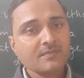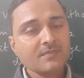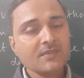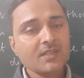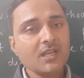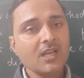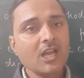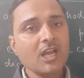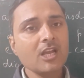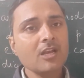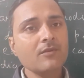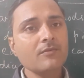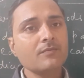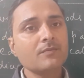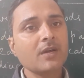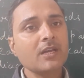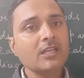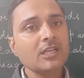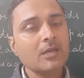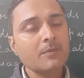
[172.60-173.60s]
And
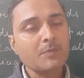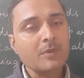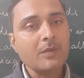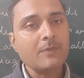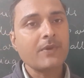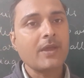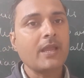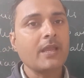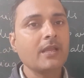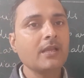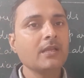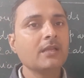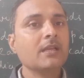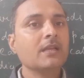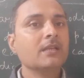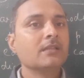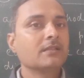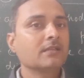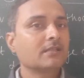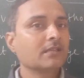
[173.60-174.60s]
by
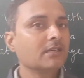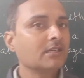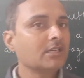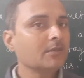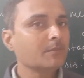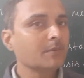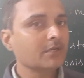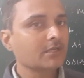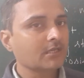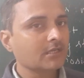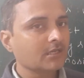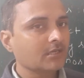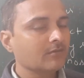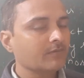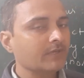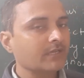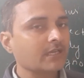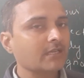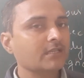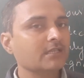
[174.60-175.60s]
amplifying the genetic material,
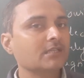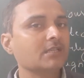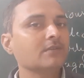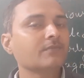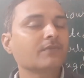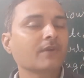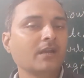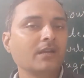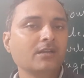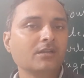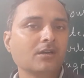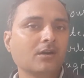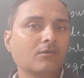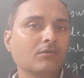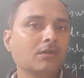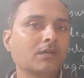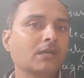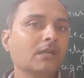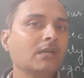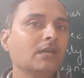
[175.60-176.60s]
we can easily find
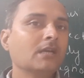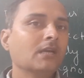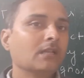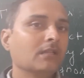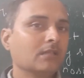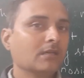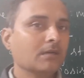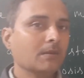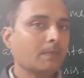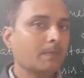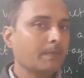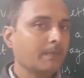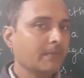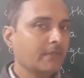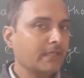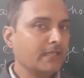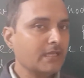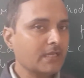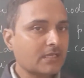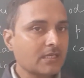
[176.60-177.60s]
out
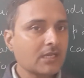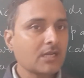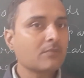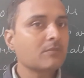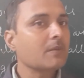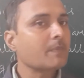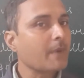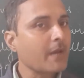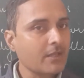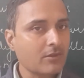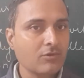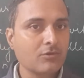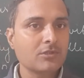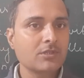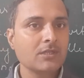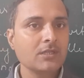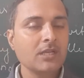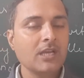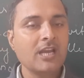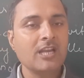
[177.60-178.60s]
the nature of the
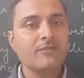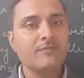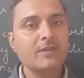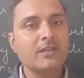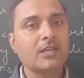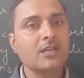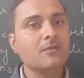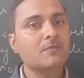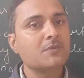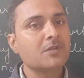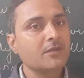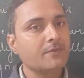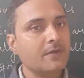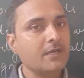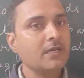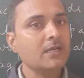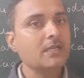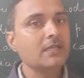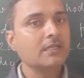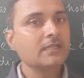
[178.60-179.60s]
pathogen, and we can
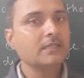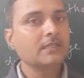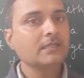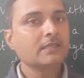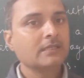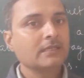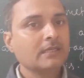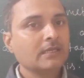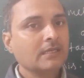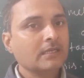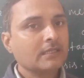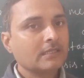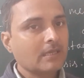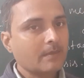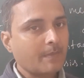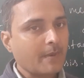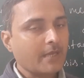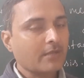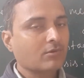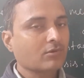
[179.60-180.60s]
prevent the
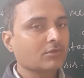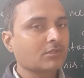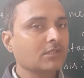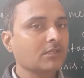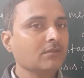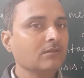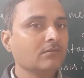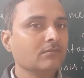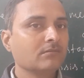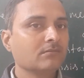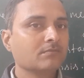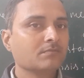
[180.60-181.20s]
pathogen